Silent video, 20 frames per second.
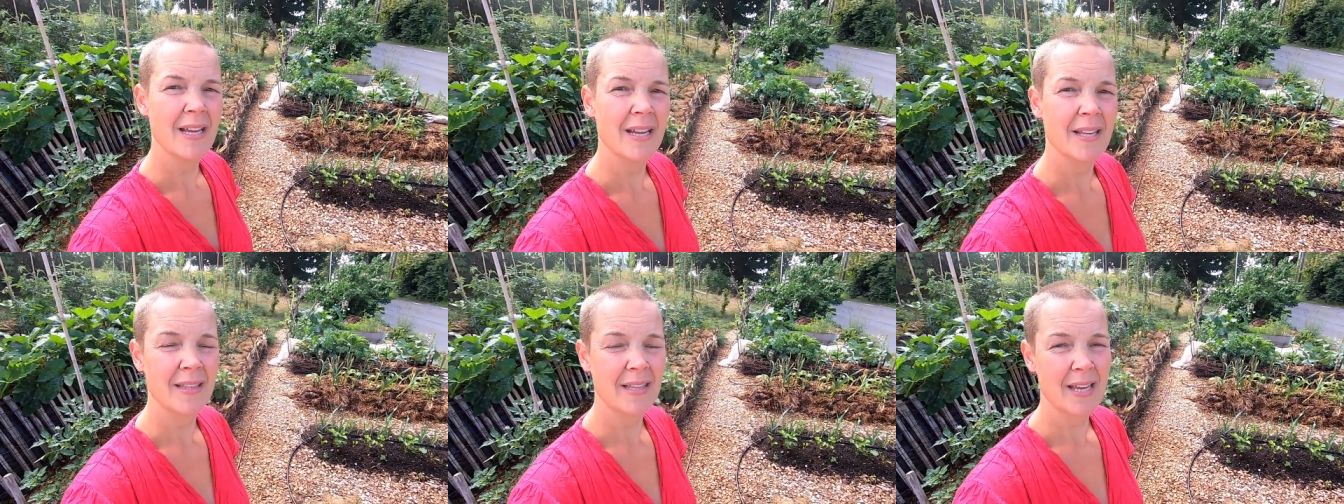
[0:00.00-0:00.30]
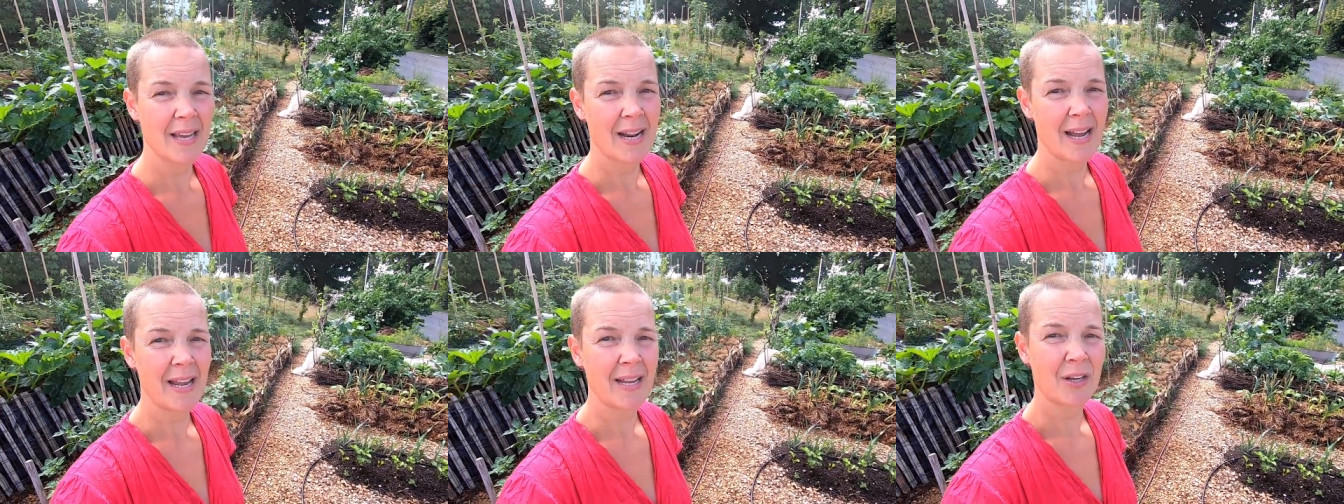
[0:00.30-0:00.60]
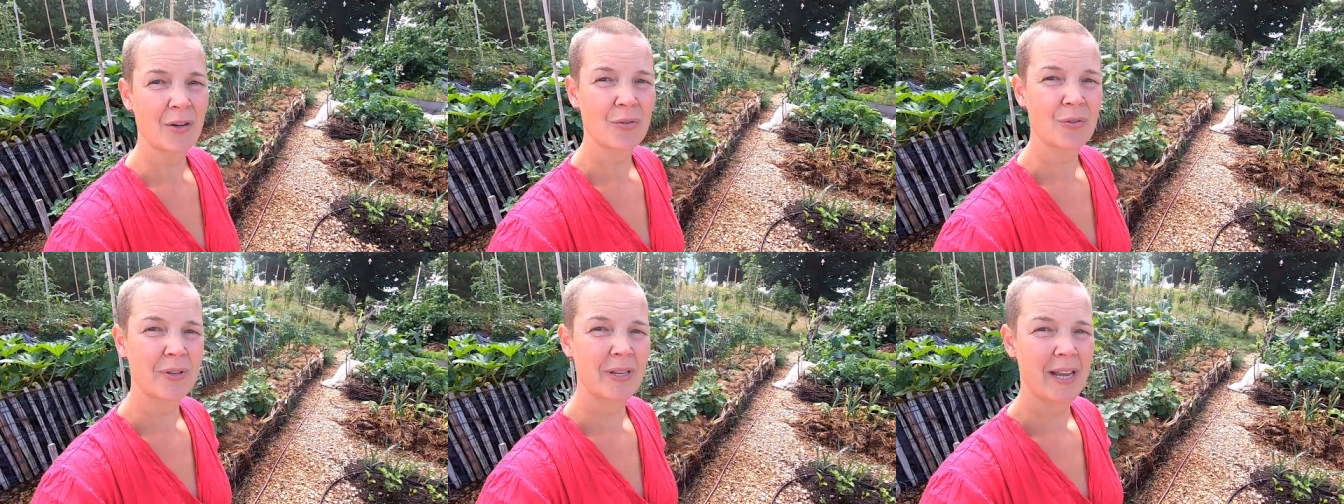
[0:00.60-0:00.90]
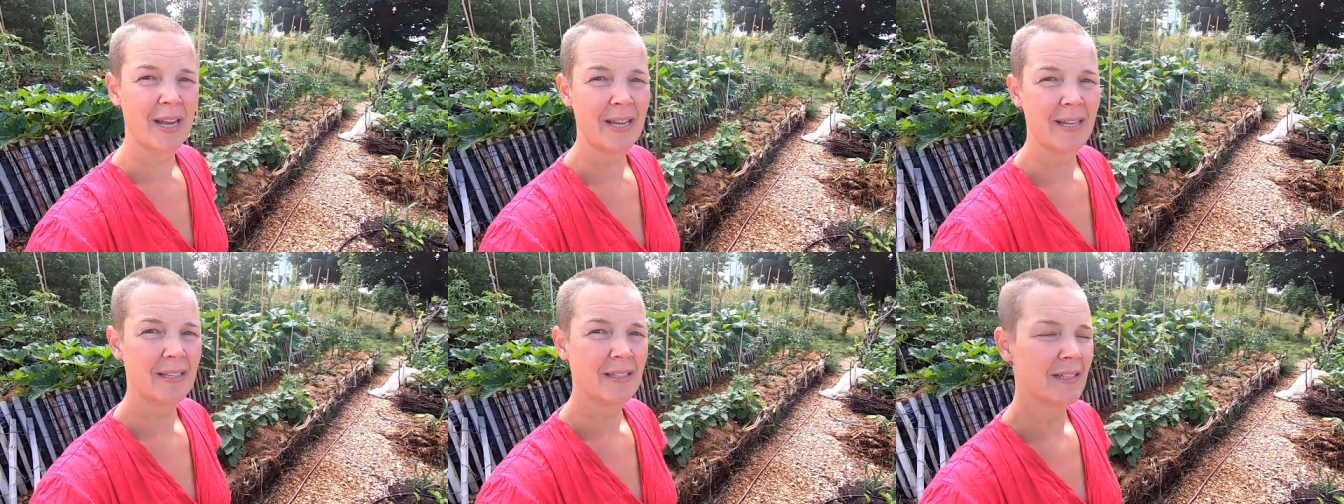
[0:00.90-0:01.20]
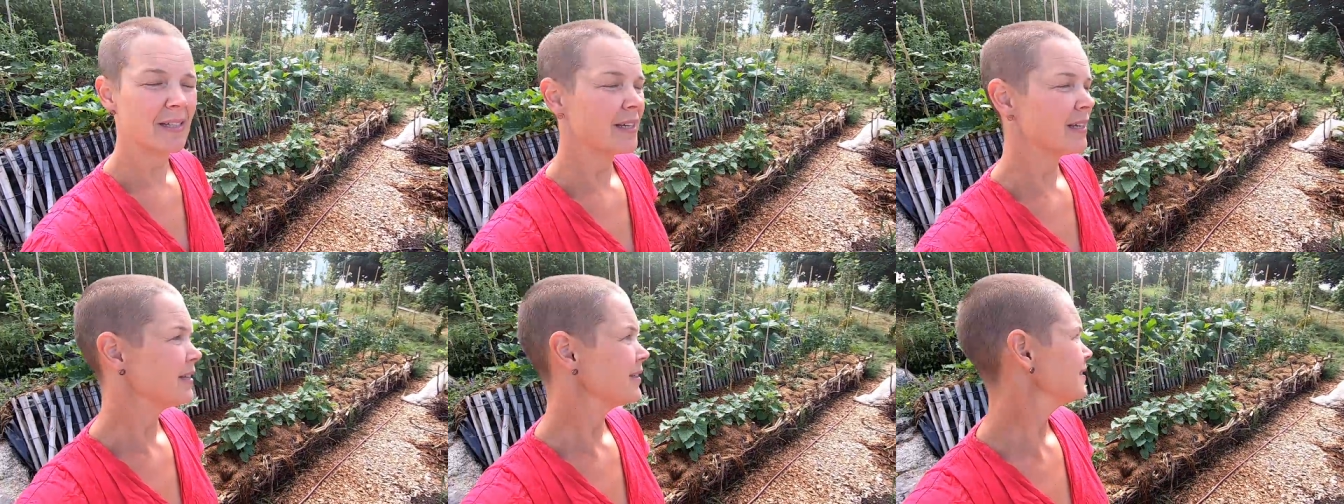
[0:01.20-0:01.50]
and that I
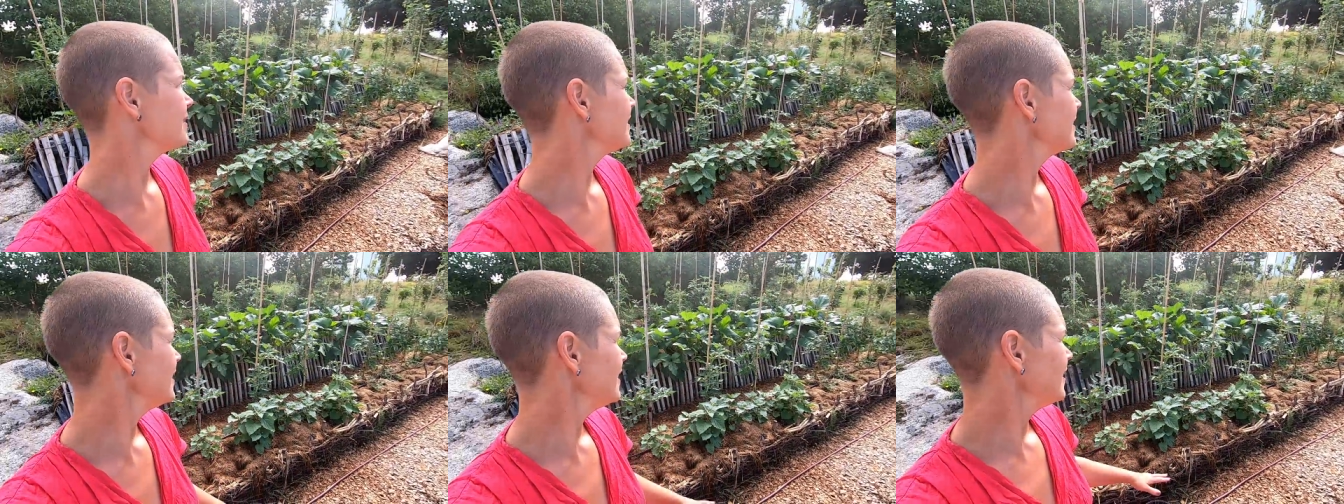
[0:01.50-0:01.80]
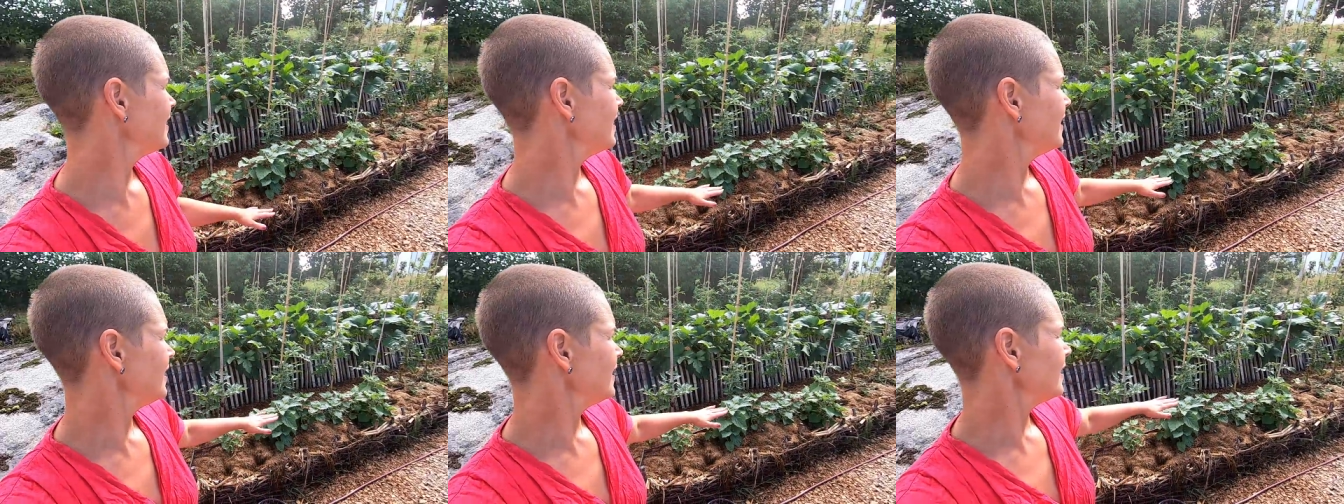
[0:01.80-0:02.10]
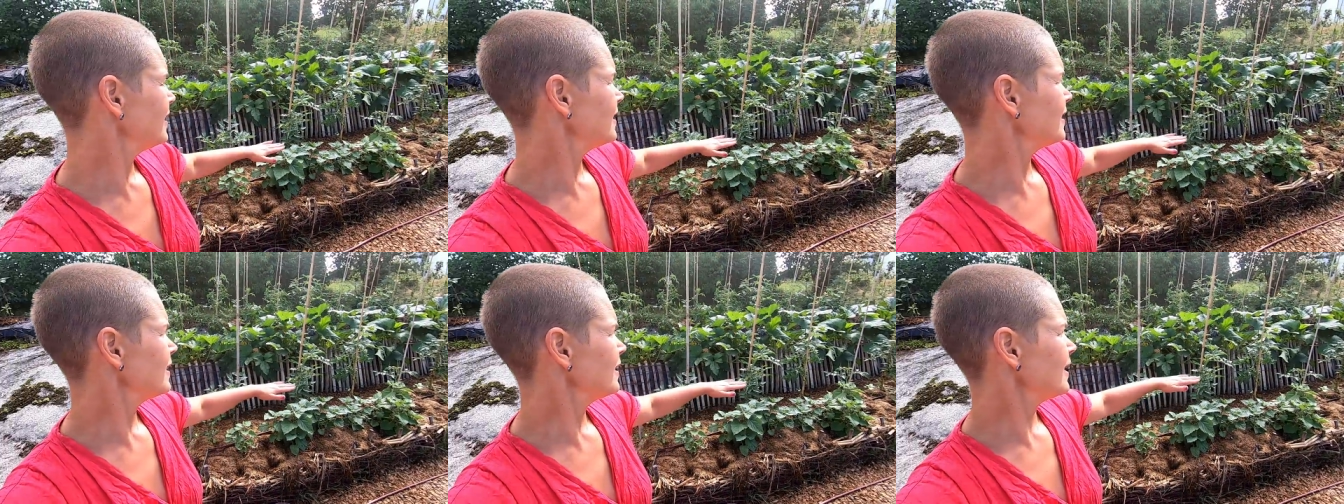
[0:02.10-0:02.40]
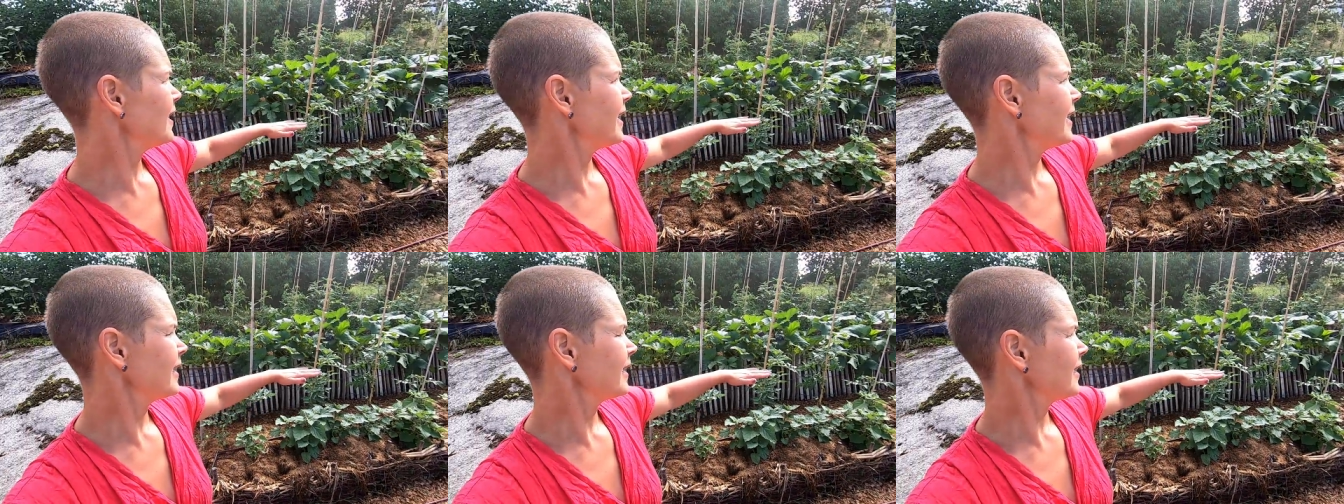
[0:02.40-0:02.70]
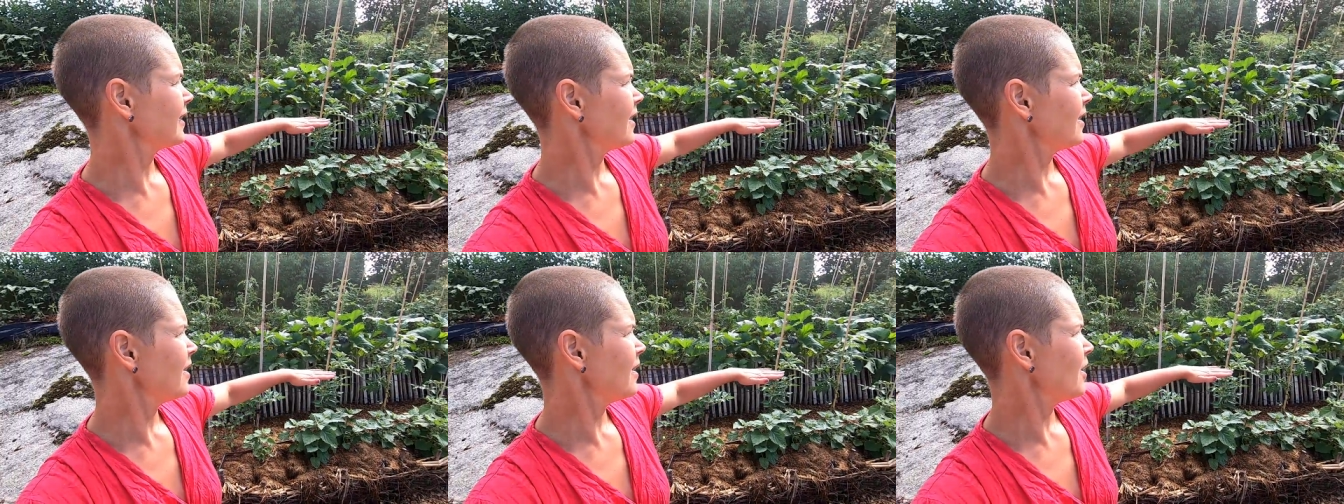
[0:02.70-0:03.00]
created
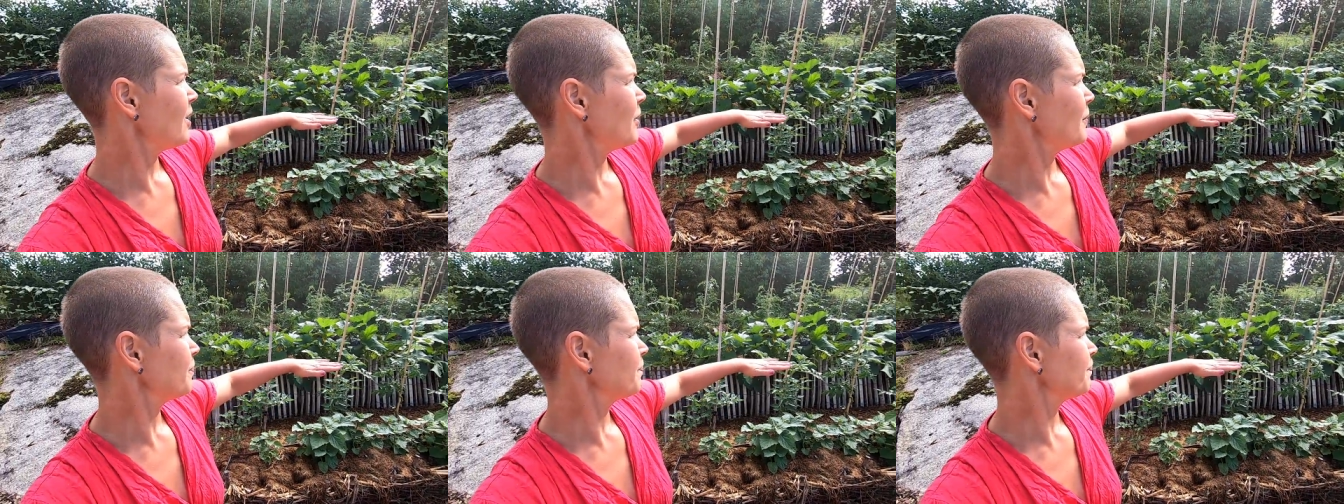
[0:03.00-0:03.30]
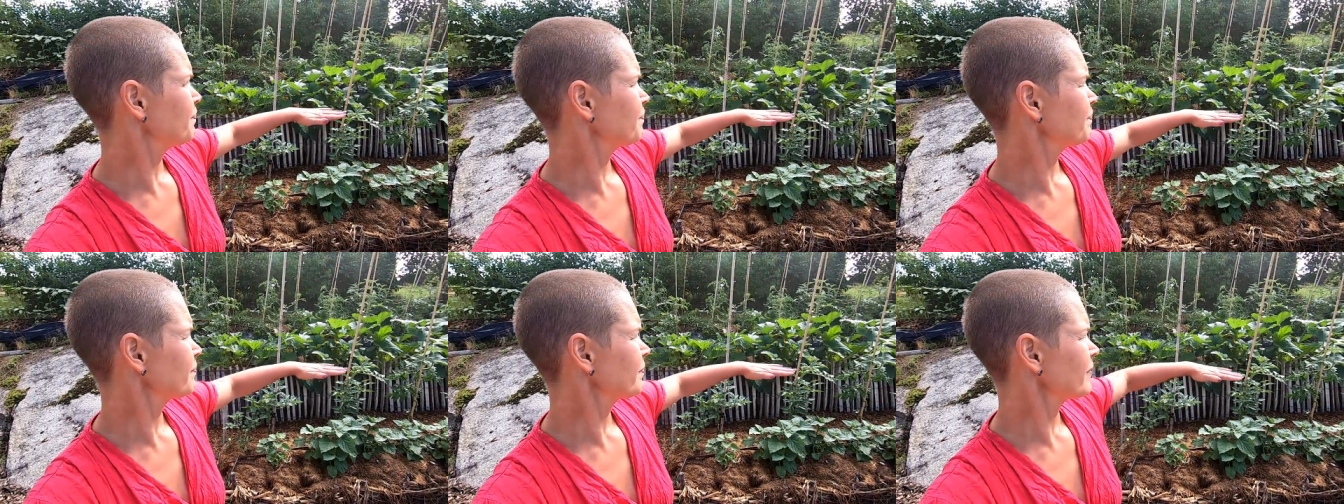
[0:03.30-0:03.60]
like um,